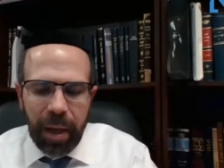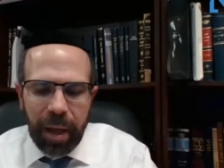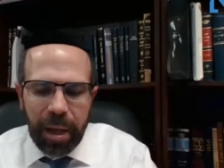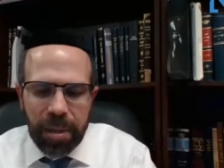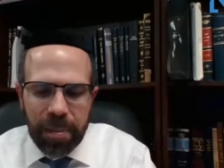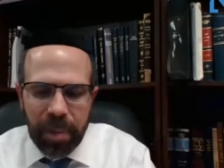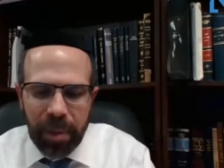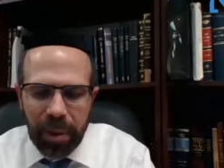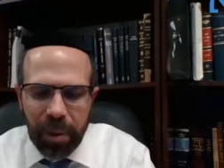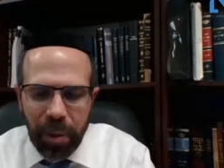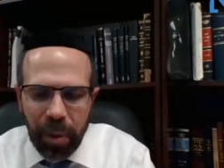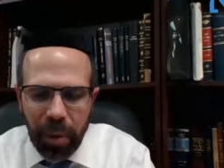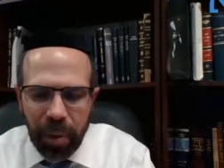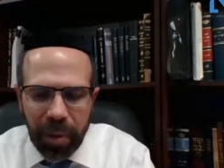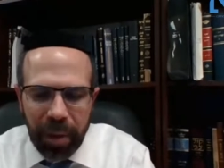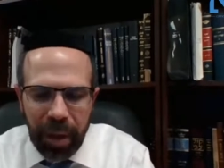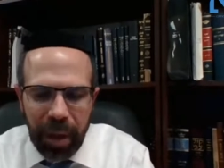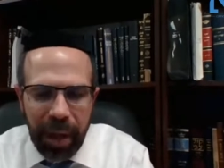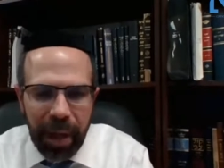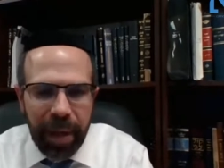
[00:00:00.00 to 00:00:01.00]
has been
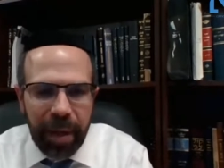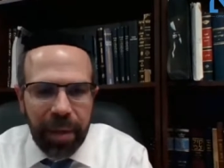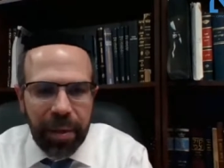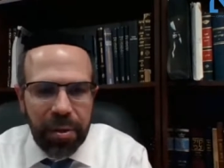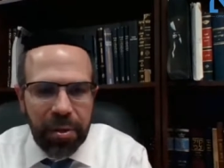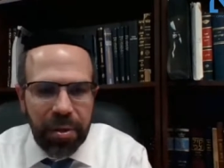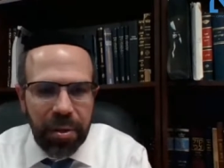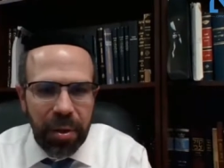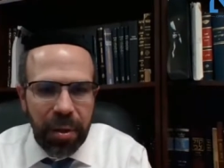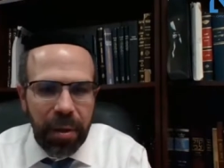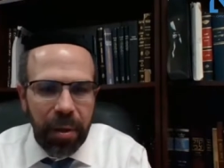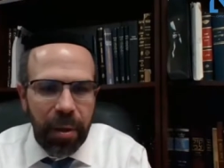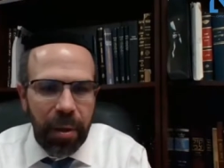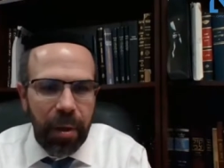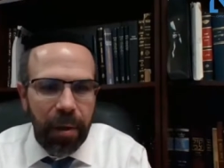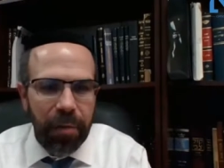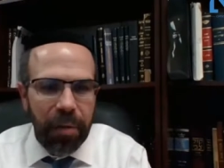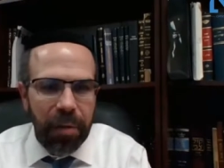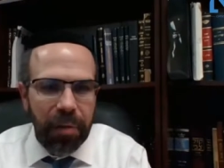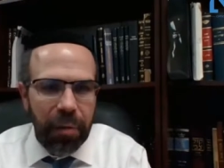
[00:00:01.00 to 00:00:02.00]
called the age
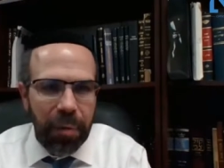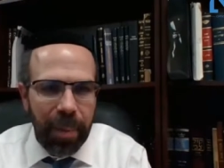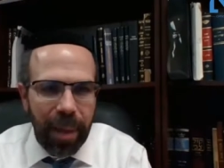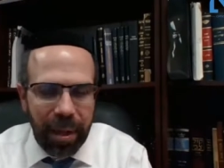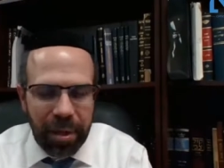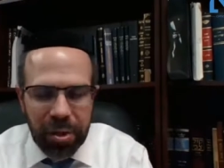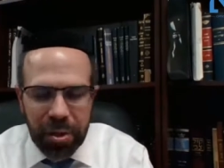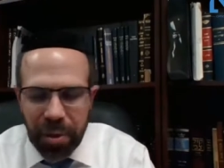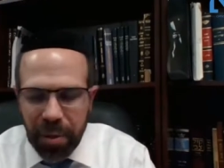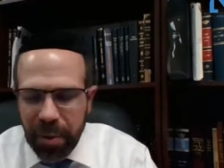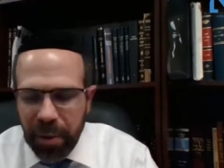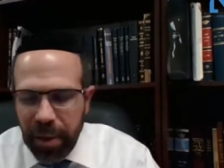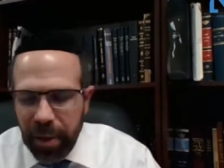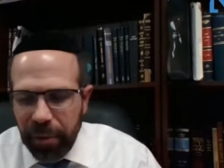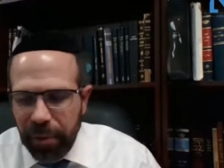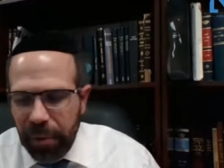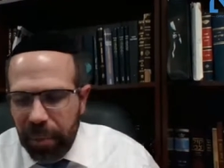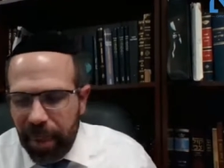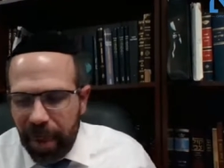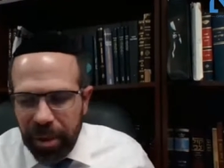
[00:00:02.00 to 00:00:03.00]
of information, or the
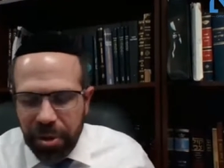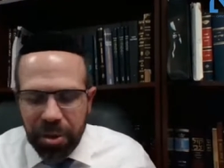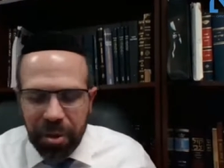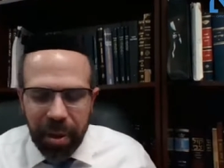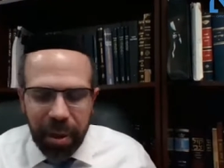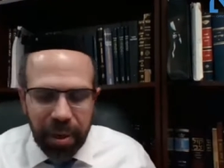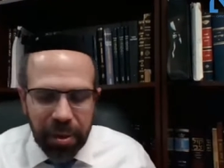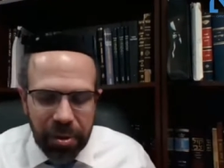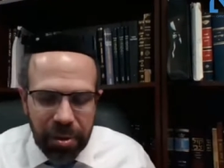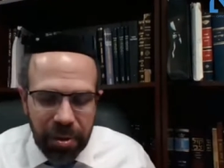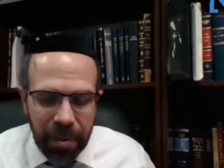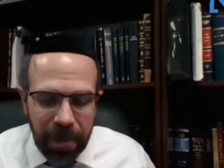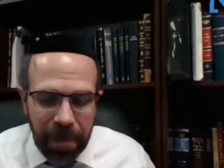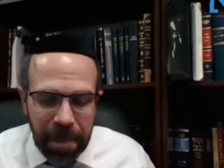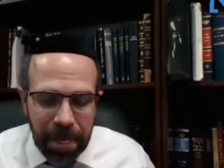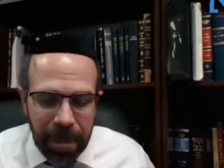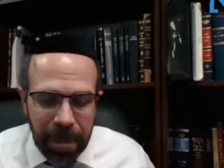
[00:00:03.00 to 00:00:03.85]
information age.